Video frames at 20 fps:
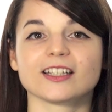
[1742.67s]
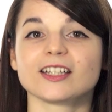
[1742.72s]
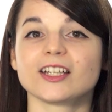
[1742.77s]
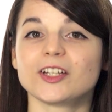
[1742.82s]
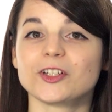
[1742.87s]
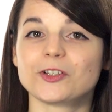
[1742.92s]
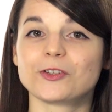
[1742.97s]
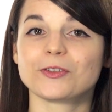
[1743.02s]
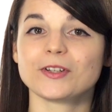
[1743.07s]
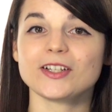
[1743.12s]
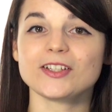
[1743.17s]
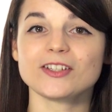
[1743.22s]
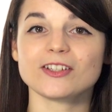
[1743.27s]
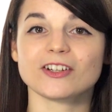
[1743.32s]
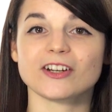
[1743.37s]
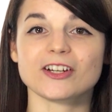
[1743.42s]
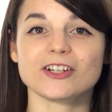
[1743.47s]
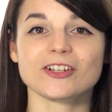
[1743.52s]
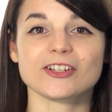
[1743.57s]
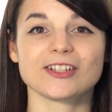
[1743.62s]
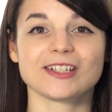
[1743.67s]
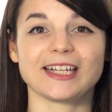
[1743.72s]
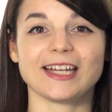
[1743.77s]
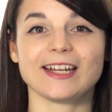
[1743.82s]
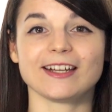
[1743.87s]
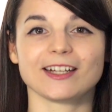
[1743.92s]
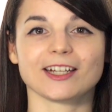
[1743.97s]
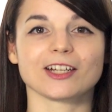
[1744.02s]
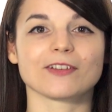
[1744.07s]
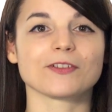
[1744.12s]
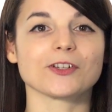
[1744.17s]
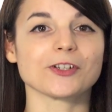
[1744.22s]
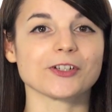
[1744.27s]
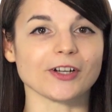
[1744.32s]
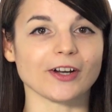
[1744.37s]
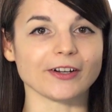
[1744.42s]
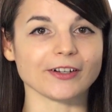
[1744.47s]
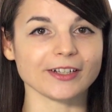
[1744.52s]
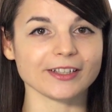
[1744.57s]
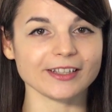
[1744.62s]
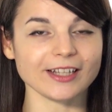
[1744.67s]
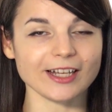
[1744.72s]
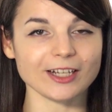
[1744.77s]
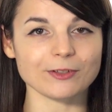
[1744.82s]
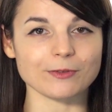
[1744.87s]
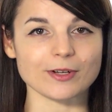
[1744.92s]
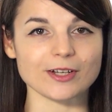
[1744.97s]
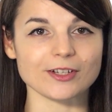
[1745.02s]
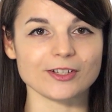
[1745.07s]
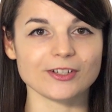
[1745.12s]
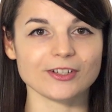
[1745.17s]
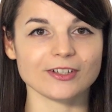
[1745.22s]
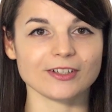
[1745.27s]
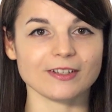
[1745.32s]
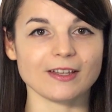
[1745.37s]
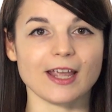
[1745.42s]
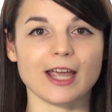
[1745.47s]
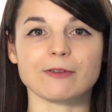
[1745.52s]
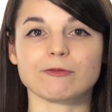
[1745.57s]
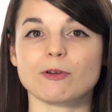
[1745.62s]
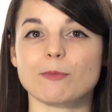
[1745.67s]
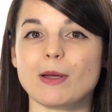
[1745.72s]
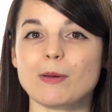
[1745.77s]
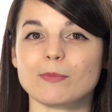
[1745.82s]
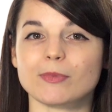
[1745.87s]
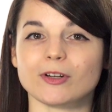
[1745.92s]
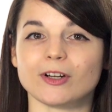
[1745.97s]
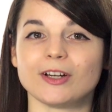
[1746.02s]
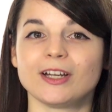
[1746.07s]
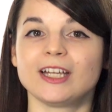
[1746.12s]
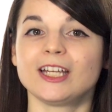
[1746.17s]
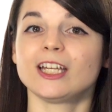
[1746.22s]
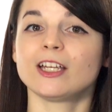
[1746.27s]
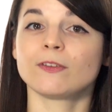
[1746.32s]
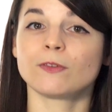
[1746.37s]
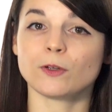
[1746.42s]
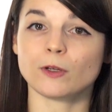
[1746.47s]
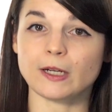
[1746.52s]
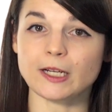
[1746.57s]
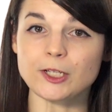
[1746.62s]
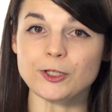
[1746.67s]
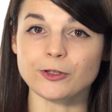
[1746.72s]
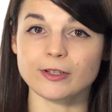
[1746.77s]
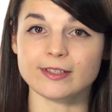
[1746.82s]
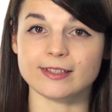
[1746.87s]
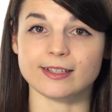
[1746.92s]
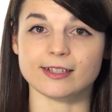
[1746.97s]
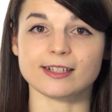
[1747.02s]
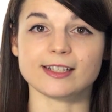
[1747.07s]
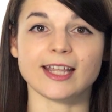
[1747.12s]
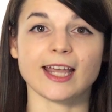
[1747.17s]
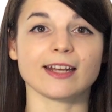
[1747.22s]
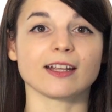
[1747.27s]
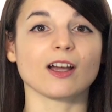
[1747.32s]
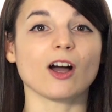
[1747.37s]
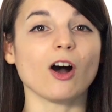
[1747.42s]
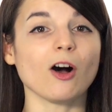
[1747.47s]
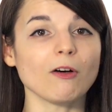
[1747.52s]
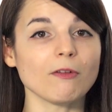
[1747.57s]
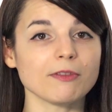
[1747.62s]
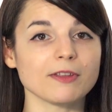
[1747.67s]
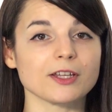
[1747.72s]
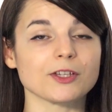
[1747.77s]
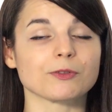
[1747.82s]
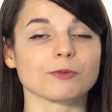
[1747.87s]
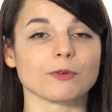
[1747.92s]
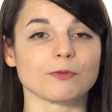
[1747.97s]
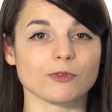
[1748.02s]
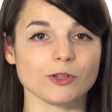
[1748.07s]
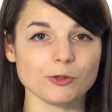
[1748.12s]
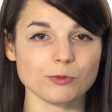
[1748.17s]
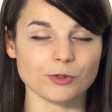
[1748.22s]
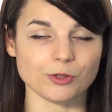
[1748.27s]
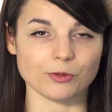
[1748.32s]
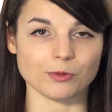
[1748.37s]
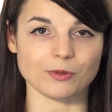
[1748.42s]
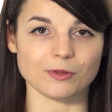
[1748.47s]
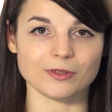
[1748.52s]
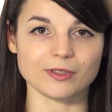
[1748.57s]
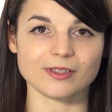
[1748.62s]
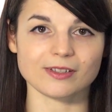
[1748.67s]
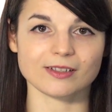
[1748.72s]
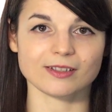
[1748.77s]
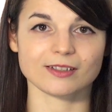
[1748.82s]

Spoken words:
Increase your understanding of your target language. And remember, if you're interested in getting all these review tools,